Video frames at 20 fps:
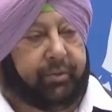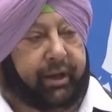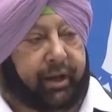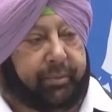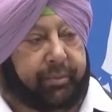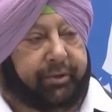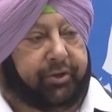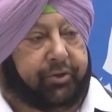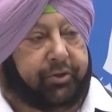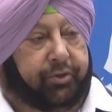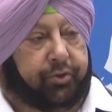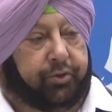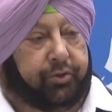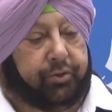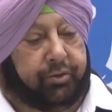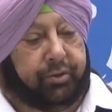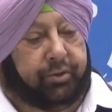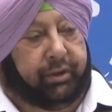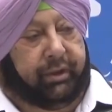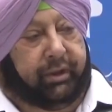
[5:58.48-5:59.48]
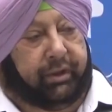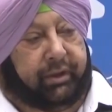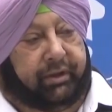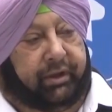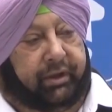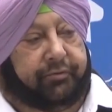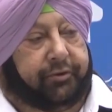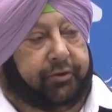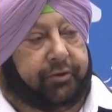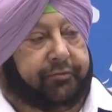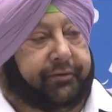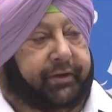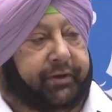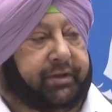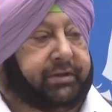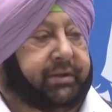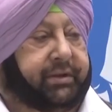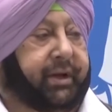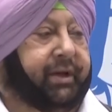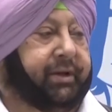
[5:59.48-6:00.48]
be happy to know that for the
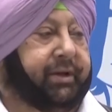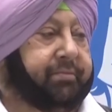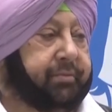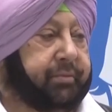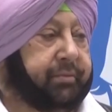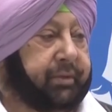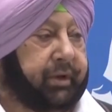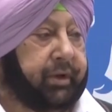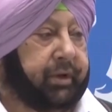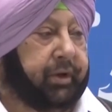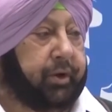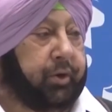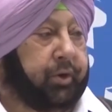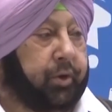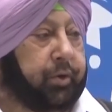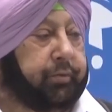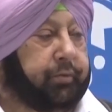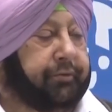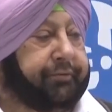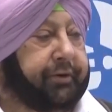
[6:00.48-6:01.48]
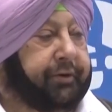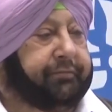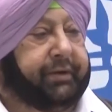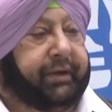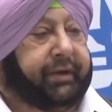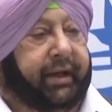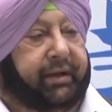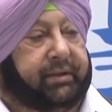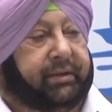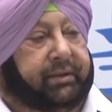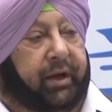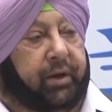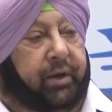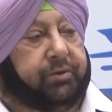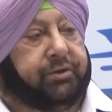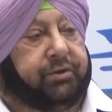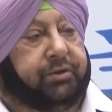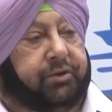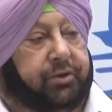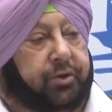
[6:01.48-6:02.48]
first time, over
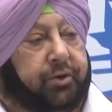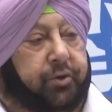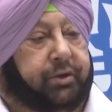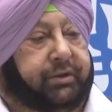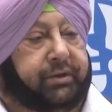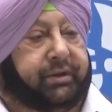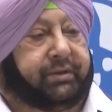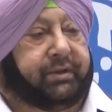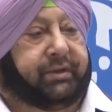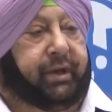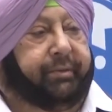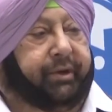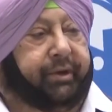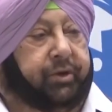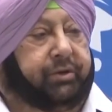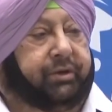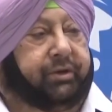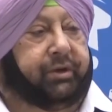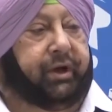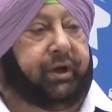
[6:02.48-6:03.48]
58,000 crores is coming on the